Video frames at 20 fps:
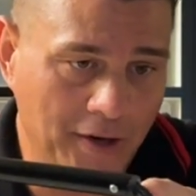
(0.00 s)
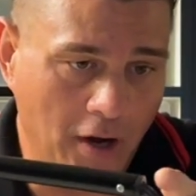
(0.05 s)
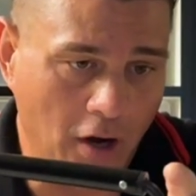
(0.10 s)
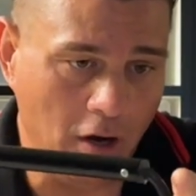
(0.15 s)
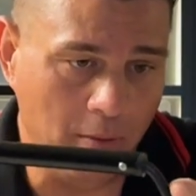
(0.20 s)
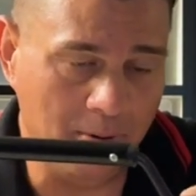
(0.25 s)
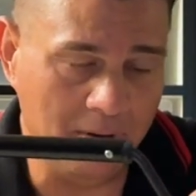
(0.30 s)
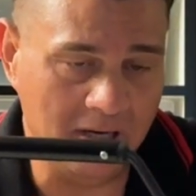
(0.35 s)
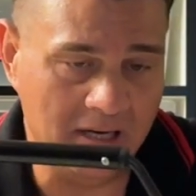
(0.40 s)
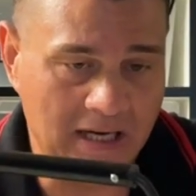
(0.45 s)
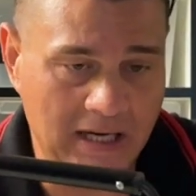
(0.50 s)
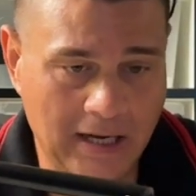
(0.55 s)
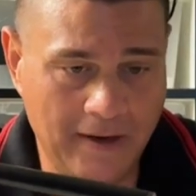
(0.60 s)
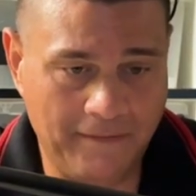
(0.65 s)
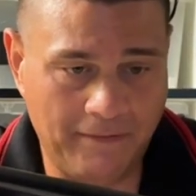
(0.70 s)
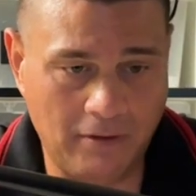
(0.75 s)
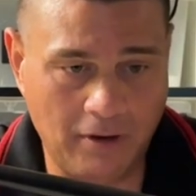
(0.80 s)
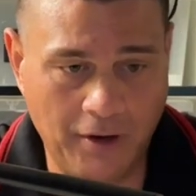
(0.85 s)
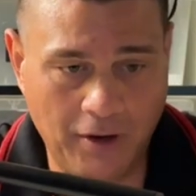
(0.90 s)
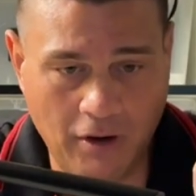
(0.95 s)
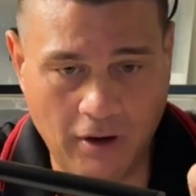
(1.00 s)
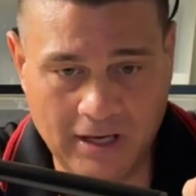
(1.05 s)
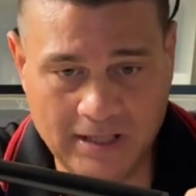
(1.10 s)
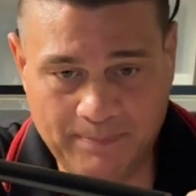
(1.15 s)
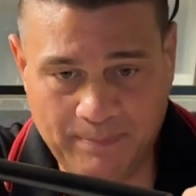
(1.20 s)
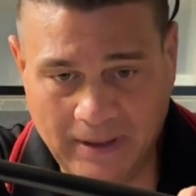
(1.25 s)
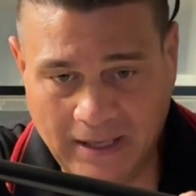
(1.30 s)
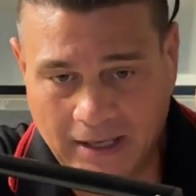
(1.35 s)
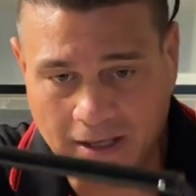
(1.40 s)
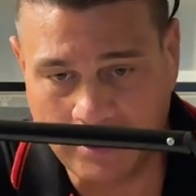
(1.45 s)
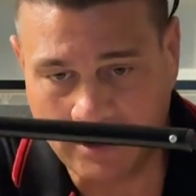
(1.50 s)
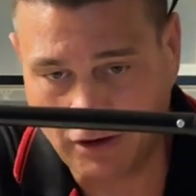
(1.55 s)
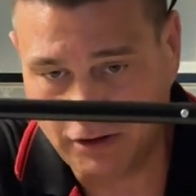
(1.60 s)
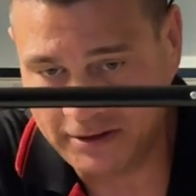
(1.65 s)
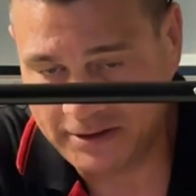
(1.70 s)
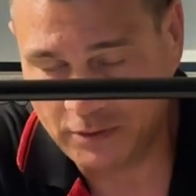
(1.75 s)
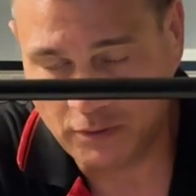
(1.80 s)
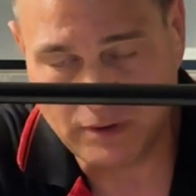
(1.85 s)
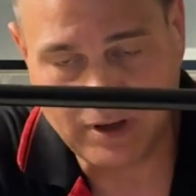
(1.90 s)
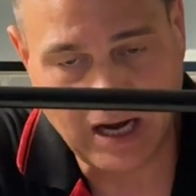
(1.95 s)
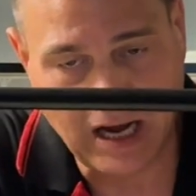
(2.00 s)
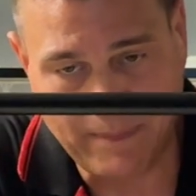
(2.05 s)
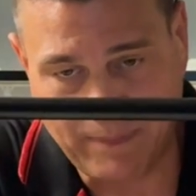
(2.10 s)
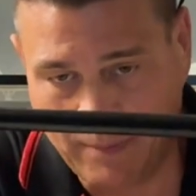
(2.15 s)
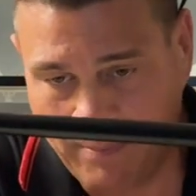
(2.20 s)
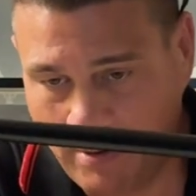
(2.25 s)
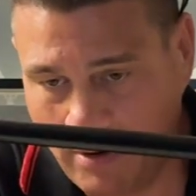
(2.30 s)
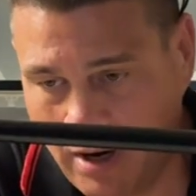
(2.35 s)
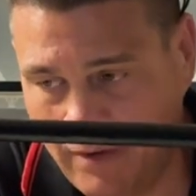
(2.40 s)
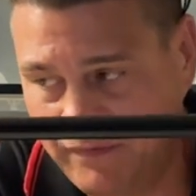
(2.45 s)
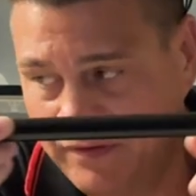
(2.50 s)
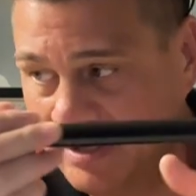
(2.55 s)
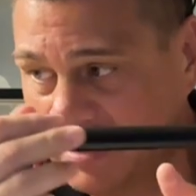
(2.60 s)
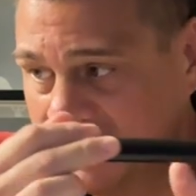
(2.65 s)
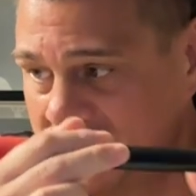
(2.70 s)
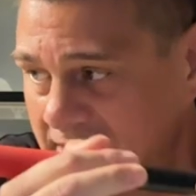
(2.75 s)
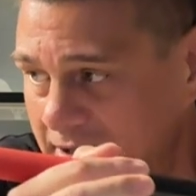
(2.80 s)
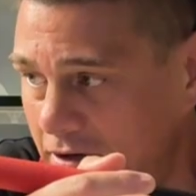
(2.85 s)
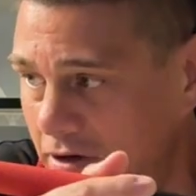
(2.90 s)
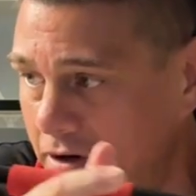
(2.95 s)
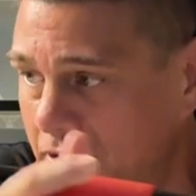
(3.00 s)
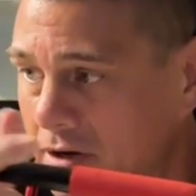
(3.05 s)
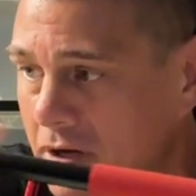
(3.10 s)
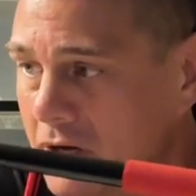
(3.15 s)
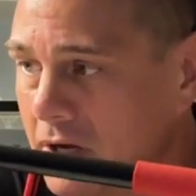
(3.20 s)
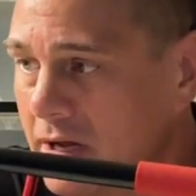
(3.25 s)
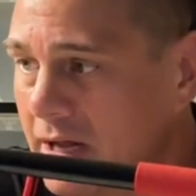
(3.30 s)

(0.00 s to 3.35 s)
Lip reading: open here for a nice big coastal carpet python to sit on.